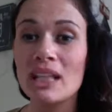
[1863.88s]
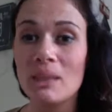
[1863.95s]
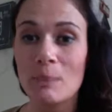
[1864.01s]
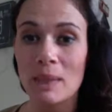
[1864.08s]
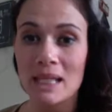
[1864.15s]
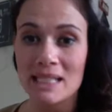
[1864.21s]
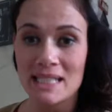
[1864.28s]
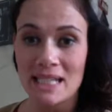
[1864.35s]

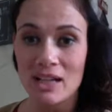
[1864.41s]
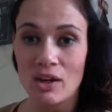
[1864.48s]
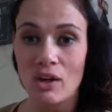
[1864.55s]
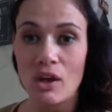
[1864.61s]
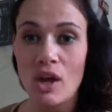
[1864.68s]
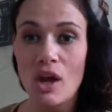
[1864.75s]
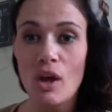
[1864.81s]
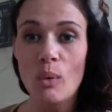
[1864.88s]
big deal.
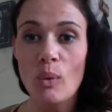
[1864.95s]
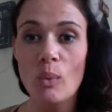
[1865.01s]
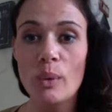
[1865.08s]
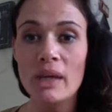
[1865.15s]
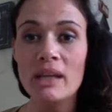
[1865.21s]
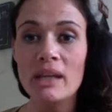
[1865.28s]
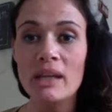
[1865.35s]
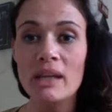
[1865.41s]

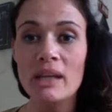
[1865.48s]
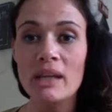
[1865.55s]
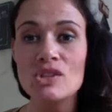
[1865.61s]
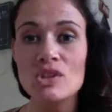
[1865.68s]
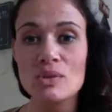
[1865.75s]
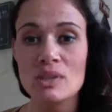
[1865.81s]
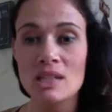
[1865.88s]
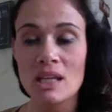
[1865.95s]
We need
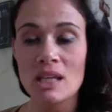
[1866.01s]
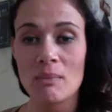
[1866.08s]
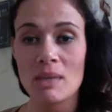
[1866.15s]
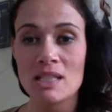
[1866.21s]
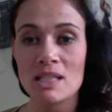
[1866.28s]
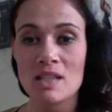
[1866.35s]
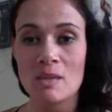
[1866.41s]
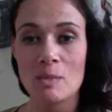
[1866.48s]
you to
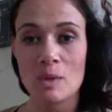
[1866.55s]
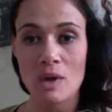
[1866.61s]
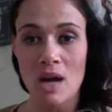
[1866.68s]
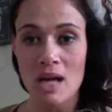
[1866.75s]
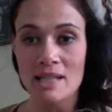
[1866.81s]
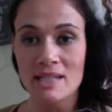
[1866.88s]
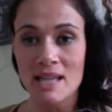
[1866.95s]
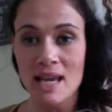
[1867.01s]
commit to the
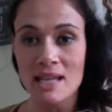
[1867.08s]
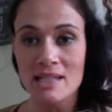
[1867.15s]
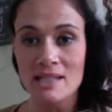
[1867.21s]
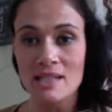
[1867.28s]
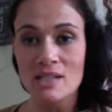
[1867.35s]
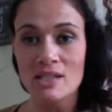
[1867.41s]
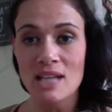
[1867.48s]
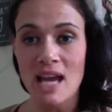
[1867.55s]

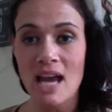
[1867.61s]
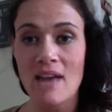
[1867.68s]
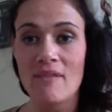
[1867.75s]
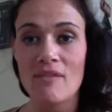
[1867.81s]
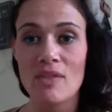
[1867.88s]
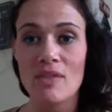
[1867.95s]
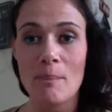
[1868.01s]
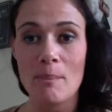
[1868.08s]
process to
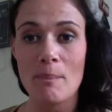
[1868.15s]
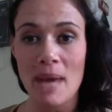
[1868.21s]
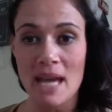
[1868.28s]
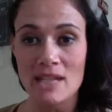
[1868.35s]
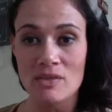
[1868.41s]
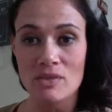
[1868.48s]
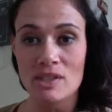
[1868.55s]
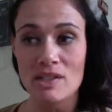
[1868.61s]
have the
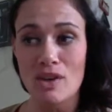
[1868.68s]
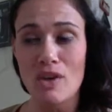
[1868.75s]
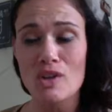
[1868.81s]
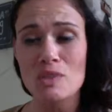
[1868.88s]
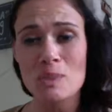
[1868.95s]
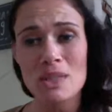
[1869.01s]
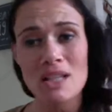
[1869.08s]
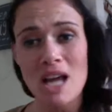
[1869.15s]
best
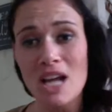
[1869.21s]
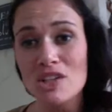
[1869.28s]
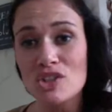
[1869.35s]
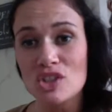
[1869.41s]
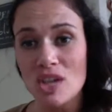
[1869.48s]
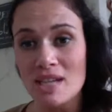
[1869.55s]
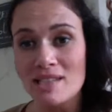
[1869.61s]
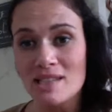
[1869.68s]
results, but not
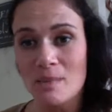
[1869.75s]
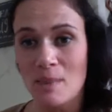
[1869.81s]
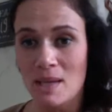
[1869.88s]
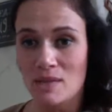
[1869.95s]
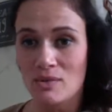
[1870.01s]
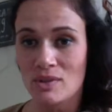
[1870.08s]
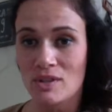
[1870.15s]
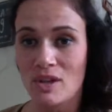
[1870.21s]
just the
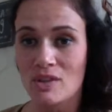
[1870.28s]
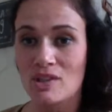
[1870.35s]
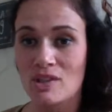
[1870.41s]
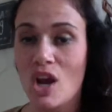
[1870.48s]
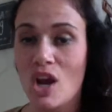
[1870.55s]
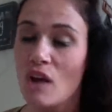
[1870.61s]
best results.